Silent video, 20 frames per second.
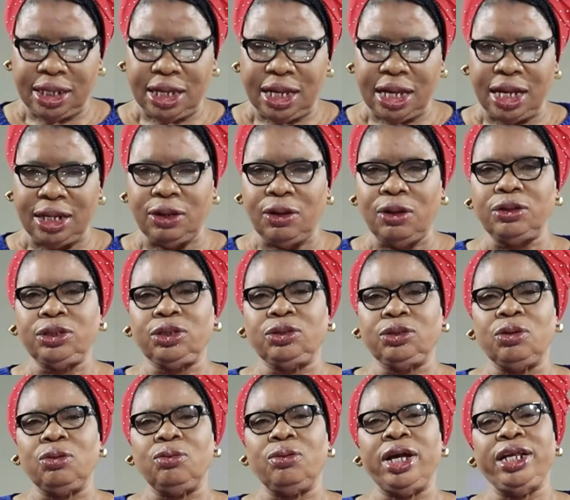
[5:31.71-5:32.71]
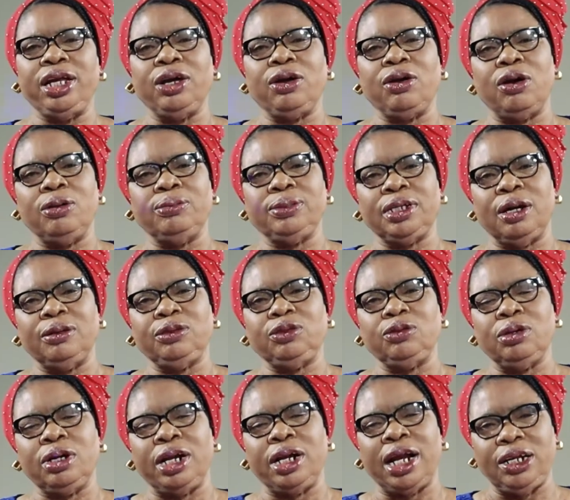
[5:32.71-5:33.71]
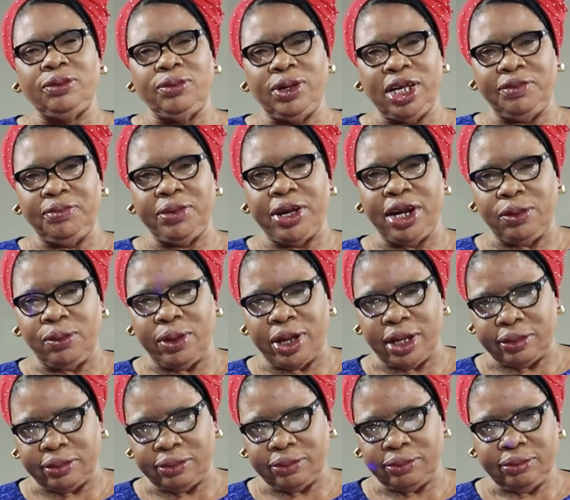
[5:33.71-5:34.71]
and also when he comes out to graduate very well.